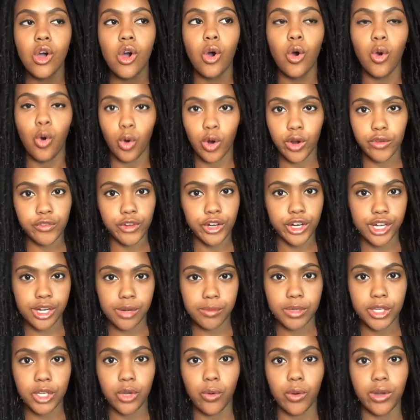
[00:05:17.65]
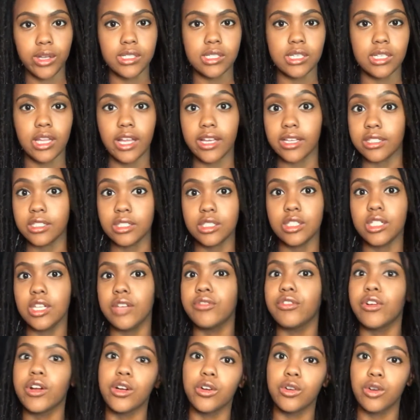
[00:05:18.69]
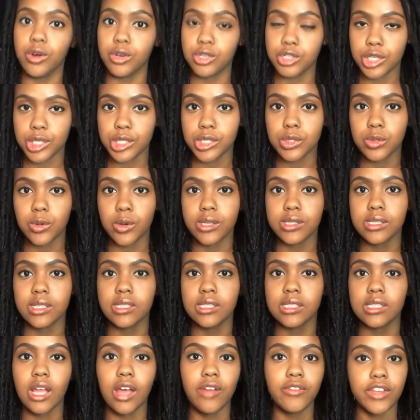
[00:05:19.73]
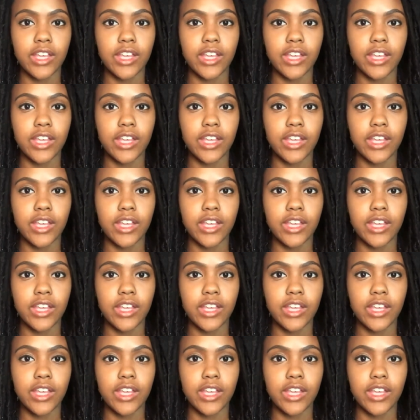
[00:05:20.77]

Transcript: or if you're going to be going to like different grocery stores and stuff,